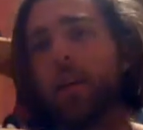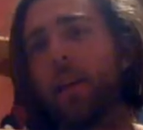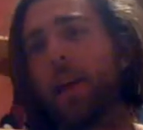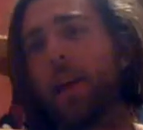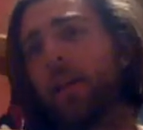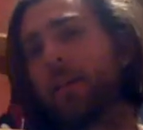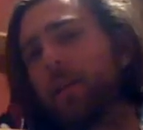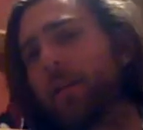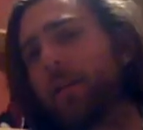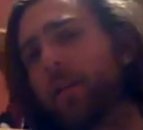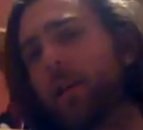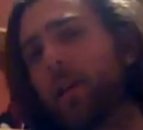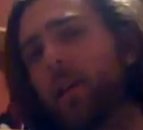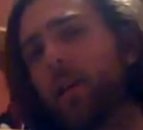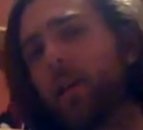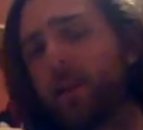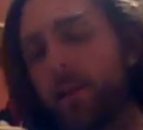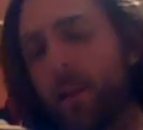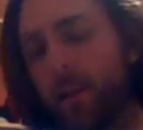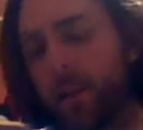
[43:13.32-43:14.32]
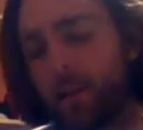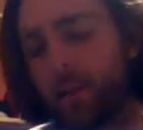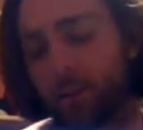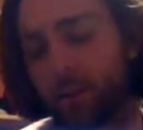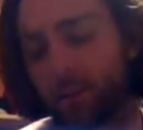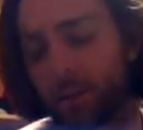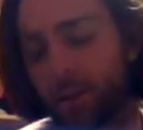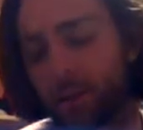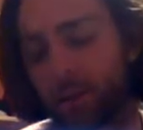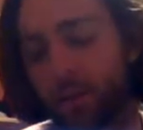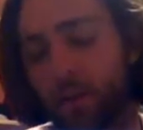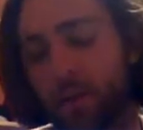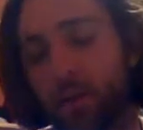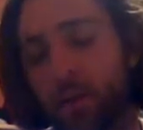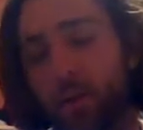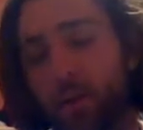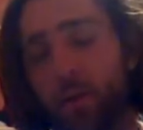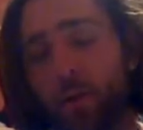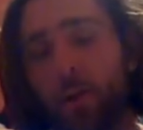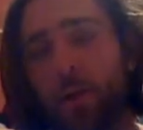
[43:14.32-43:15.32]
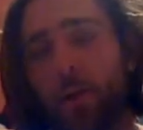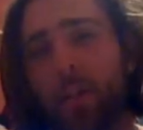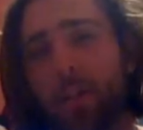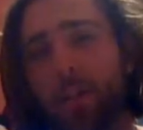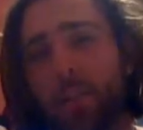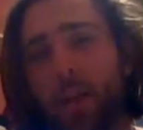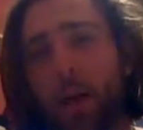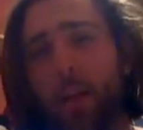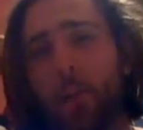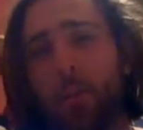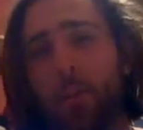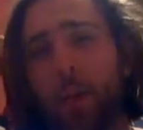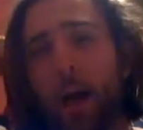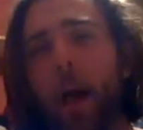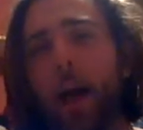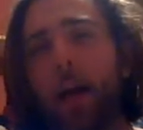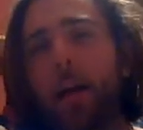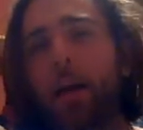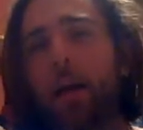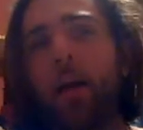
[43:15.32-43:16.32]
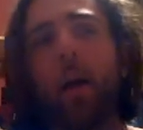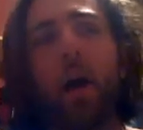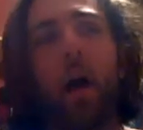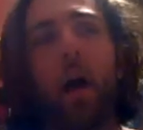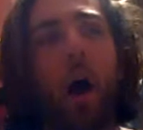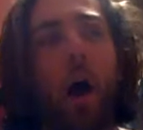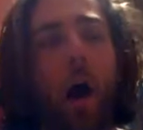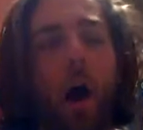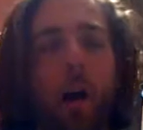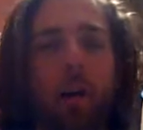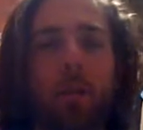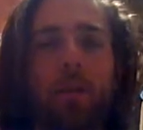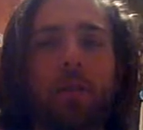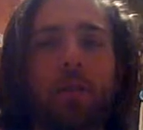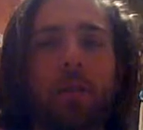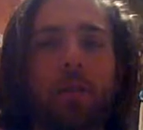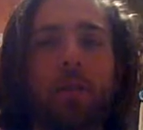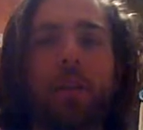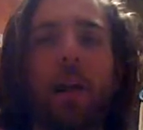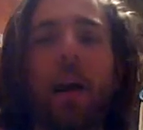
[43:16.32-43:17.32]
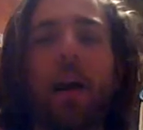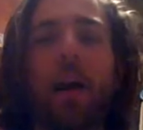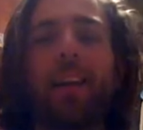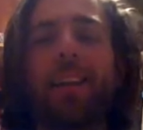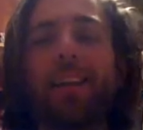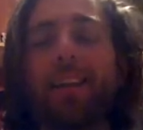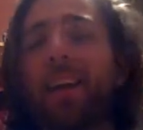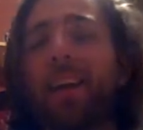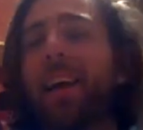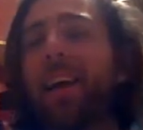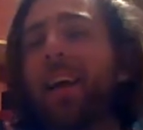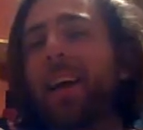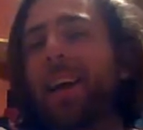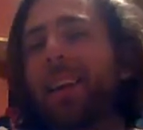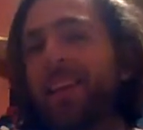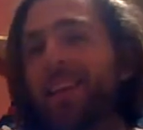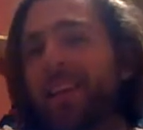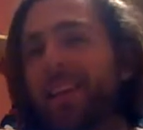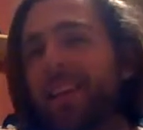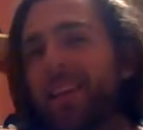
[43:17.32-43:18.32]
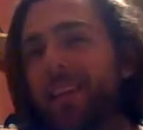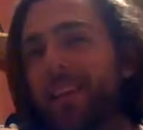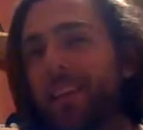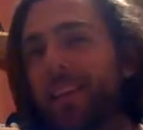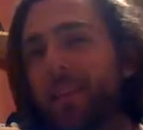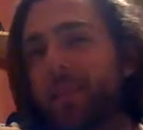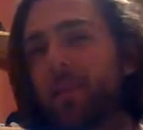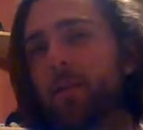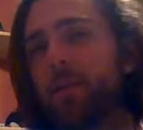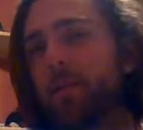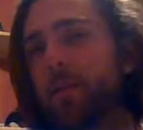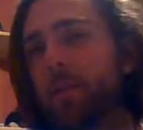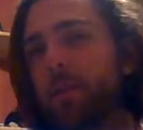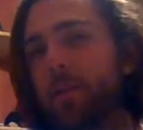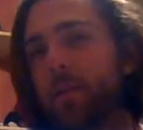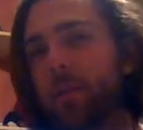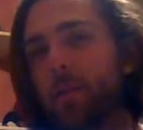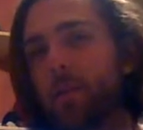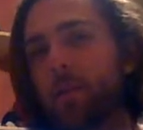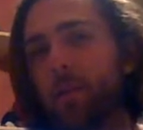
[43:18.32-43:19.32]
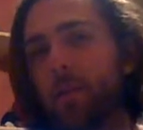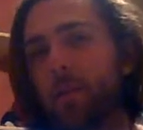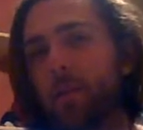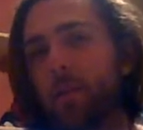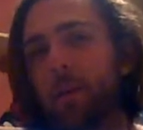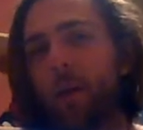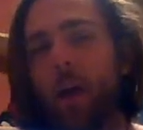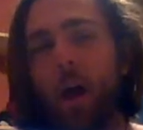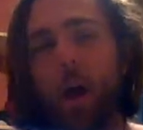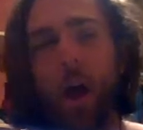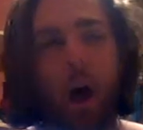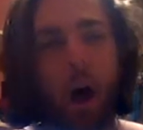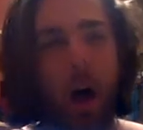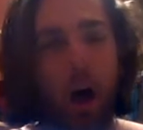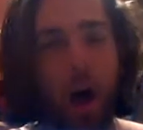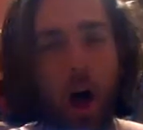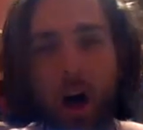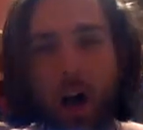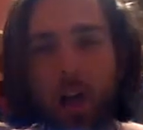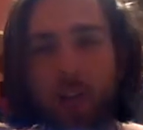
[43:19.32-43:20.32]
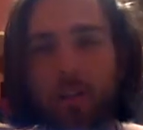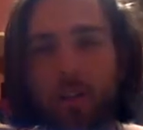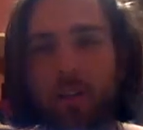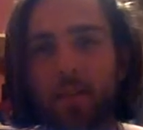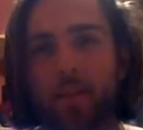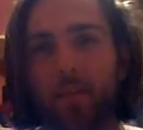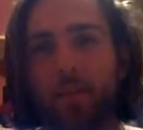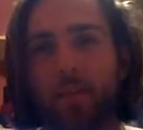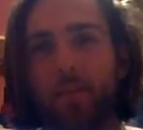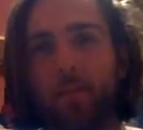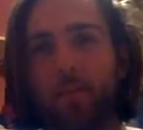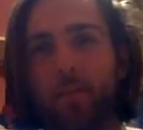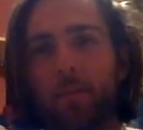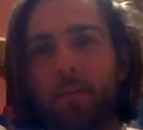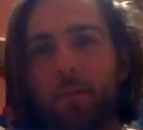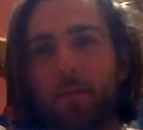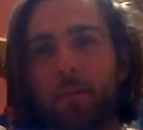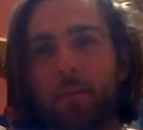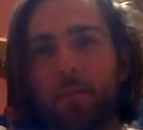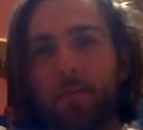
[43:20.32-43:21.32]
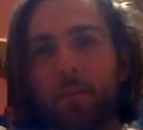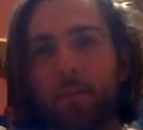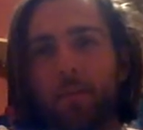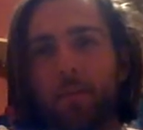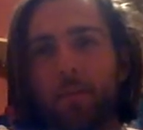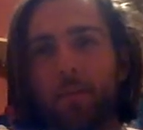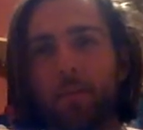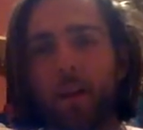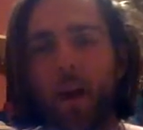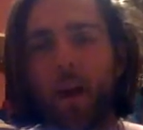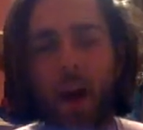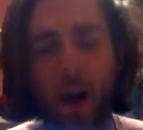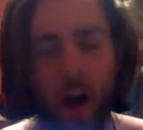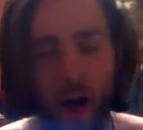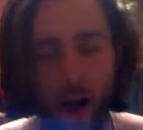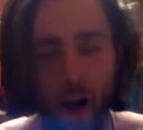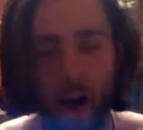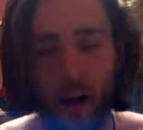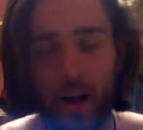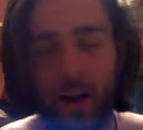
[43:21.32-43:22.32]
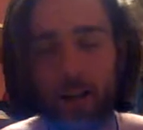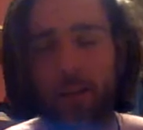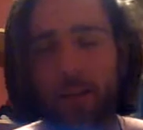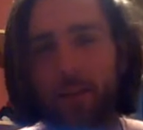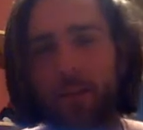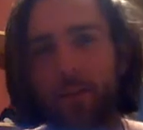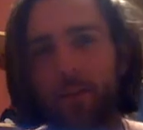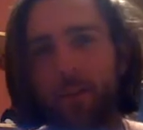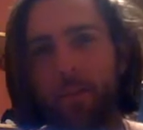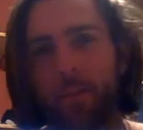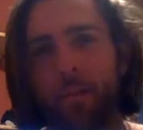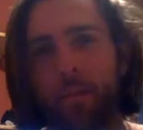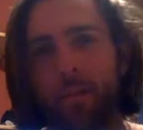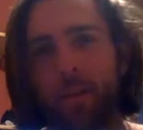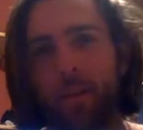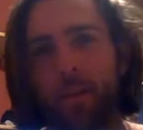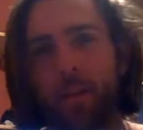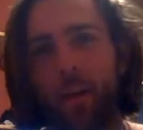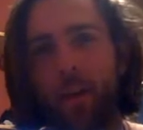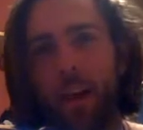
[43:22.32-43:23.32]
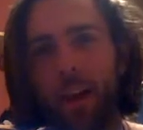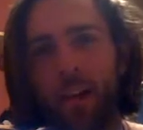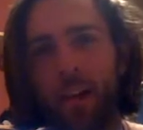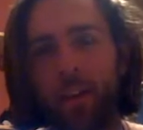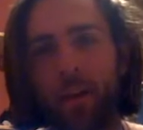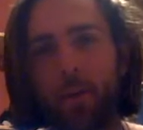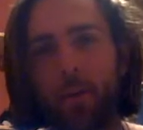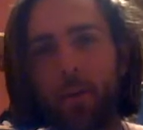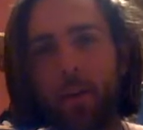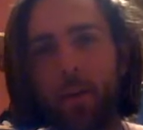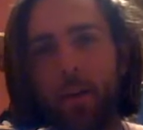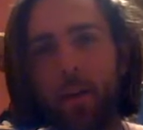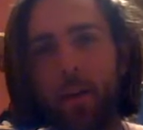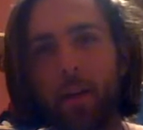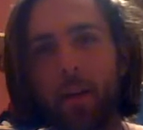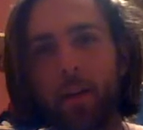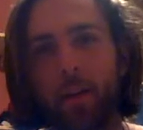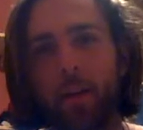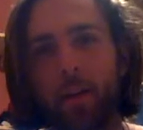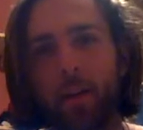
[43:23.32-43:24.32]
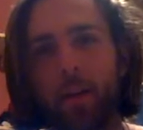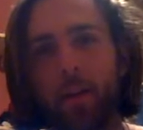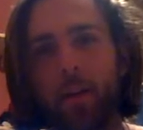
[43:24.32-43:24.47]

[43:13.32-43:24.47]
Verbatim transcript: NASA said that such a solar storm could set back our society 10 years. Awesome. Awesome. I think we need it.